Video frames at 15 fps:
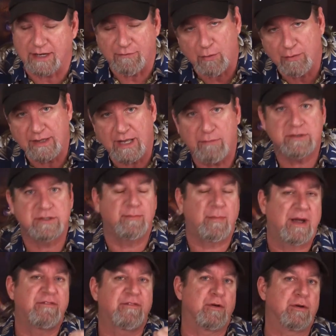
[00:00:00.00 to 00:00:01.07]
I've always that was
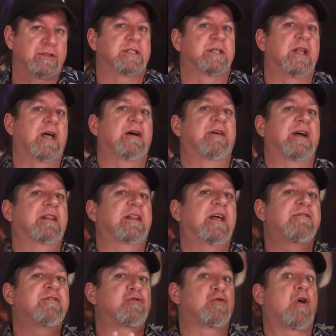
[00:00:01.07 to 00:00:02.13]
my first love. I
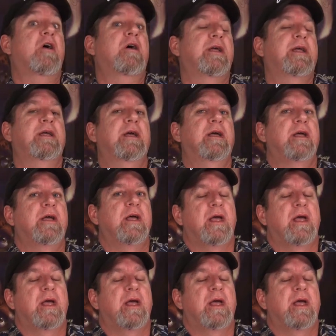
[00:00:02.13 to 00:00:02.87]
love drawing